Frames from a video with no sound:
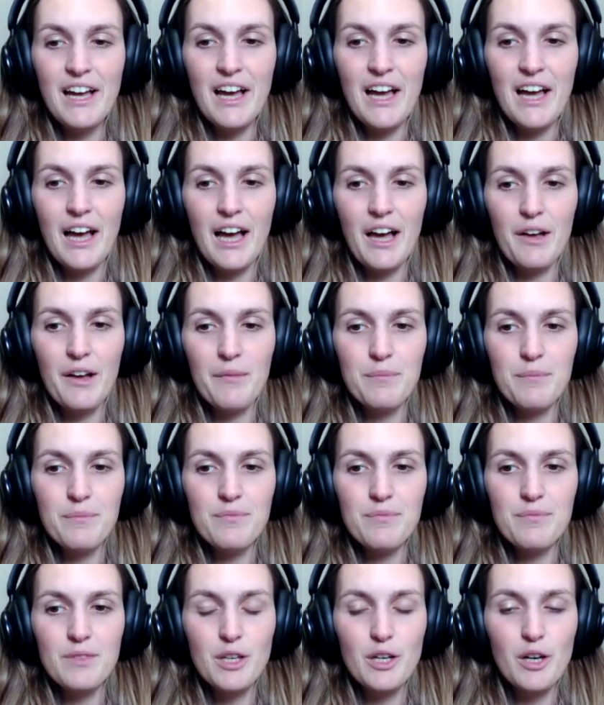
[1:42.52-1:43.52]
Um,
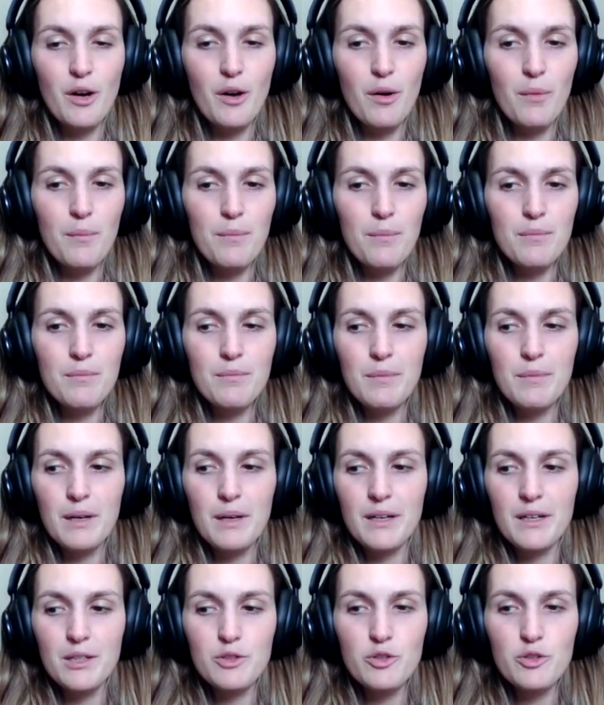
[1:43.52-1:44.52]
you know,
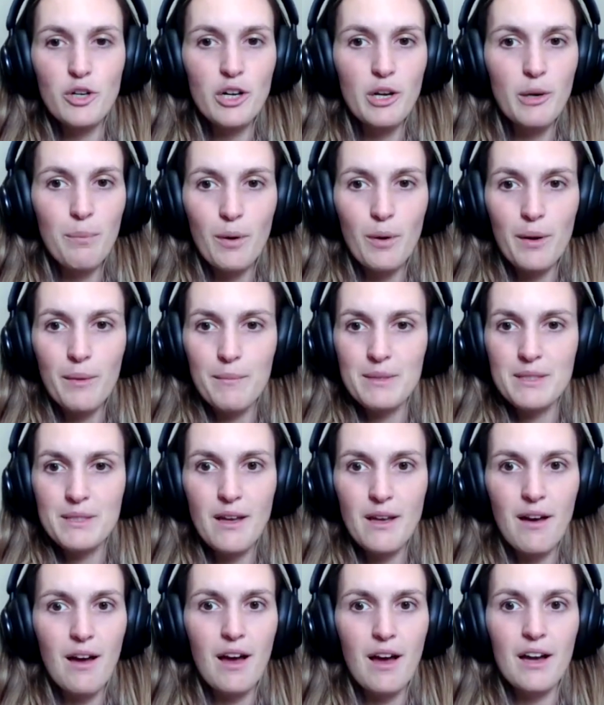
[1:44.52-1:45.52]
Trigger point
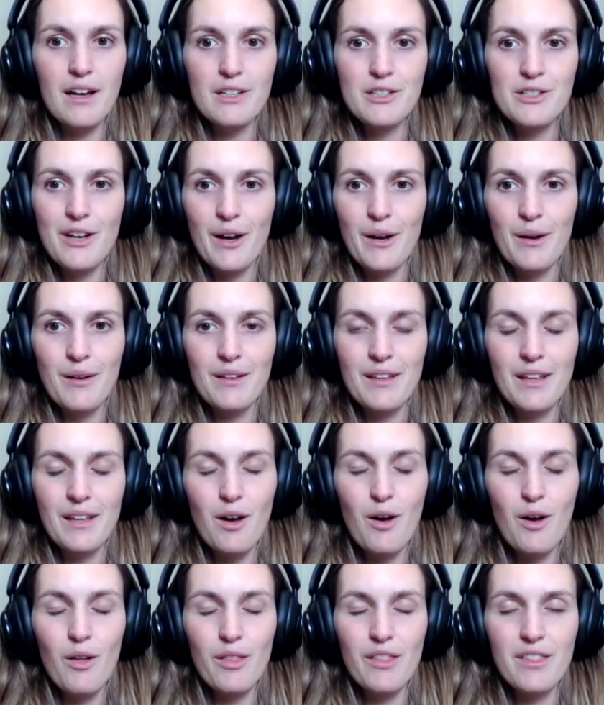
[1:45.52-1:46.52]
massage, like
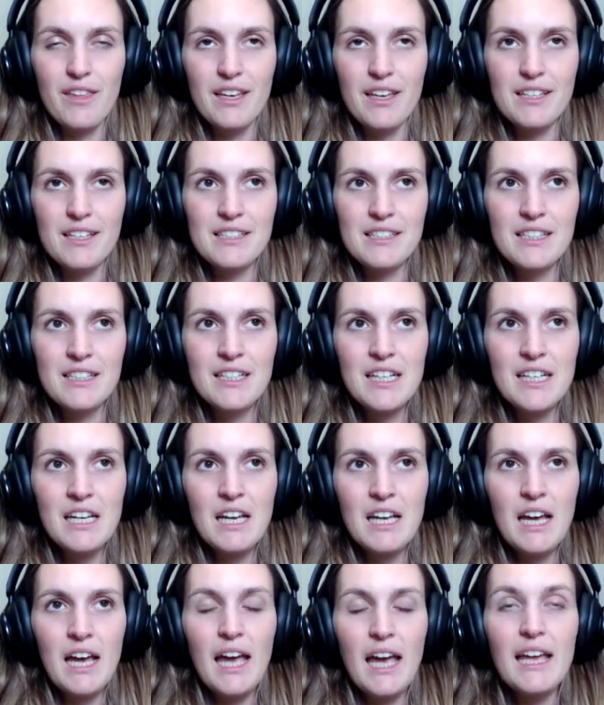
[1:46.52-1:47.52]
all the things.
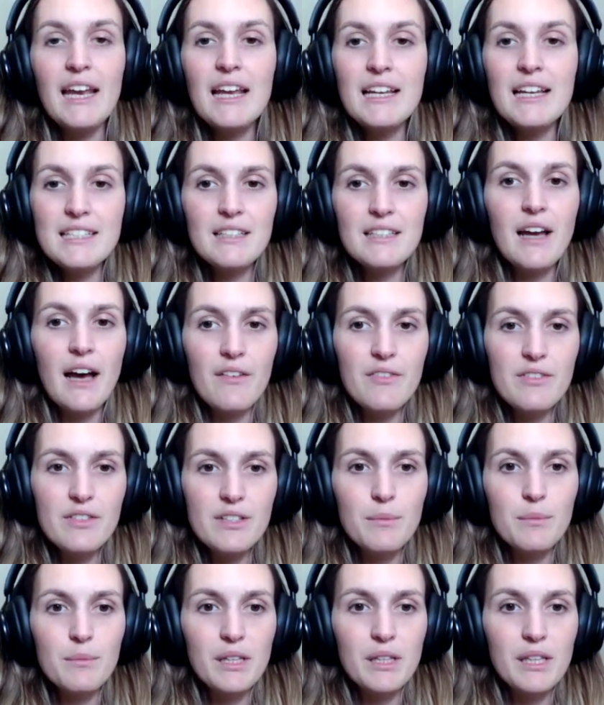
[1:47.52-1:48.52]
And I did have
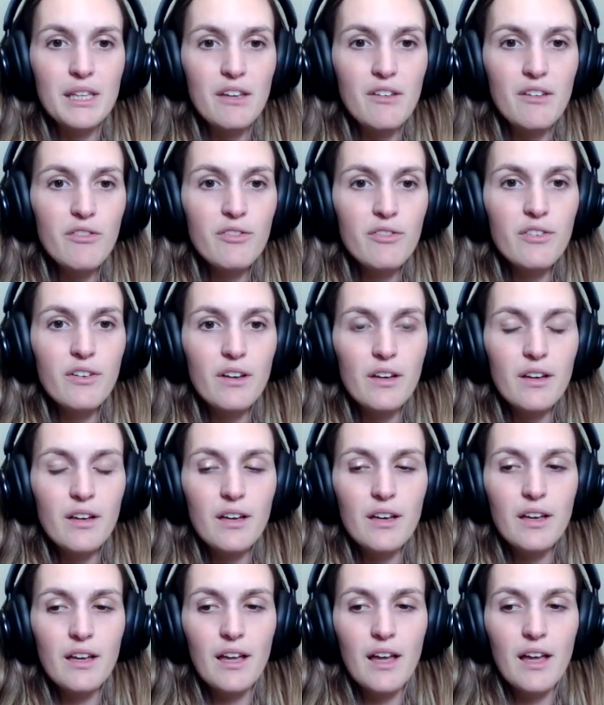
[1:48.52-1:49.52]
some relief,
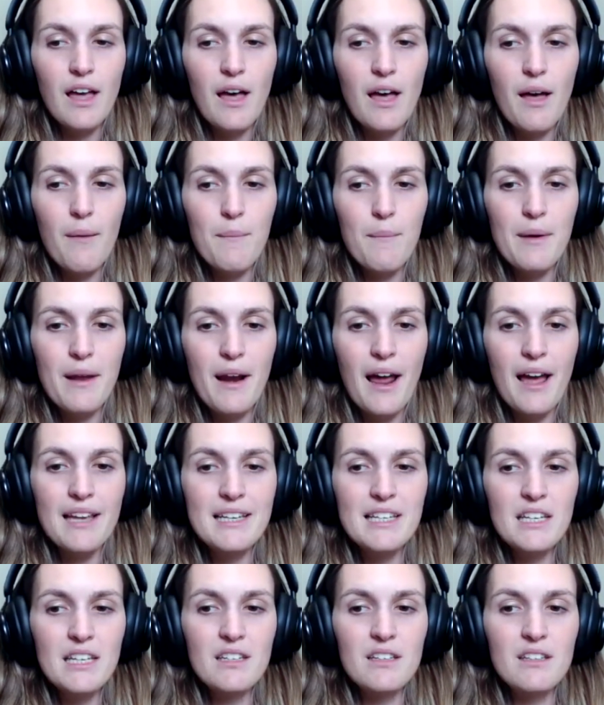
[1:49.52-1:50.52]
but I
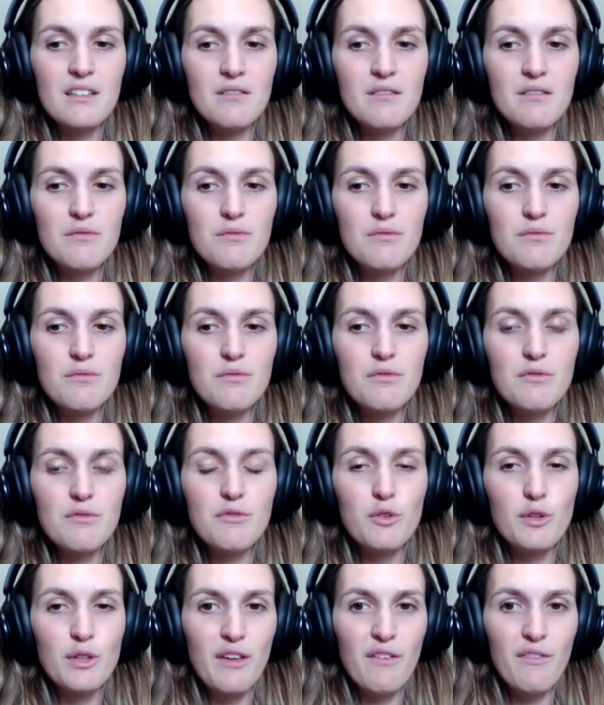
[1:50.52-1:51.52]
didn't
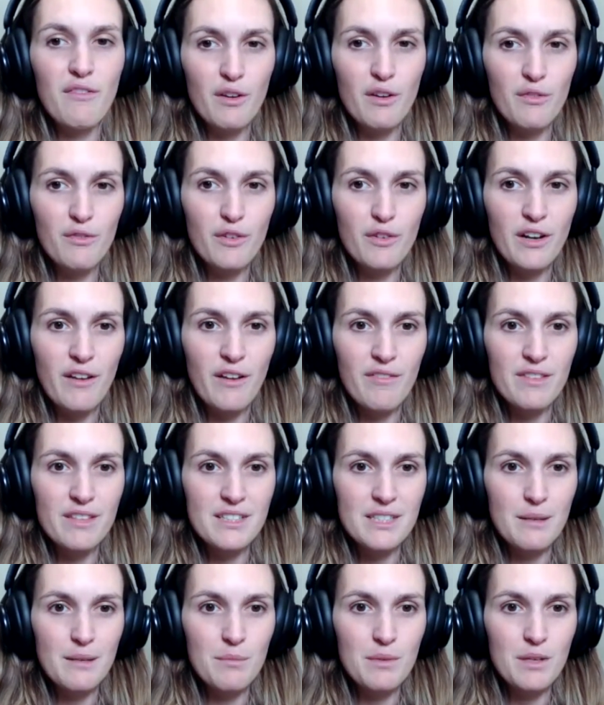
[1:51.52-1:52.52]
fully feel free of the
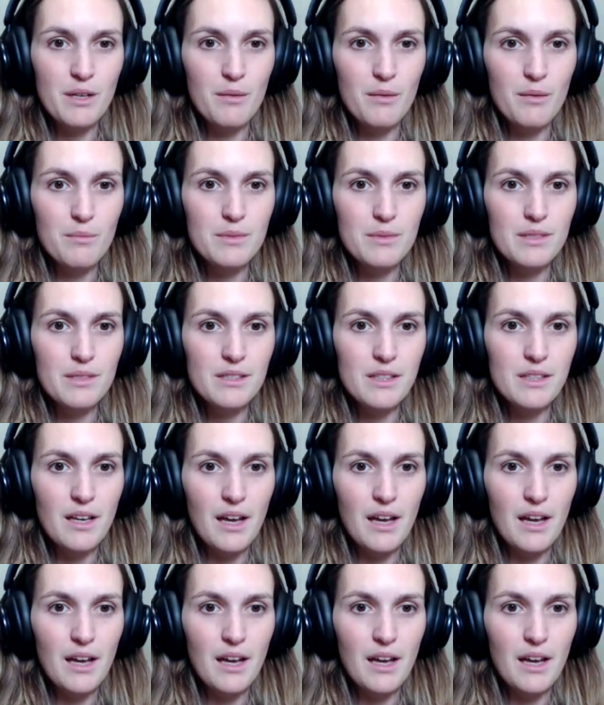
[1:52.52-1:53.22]
symptoms.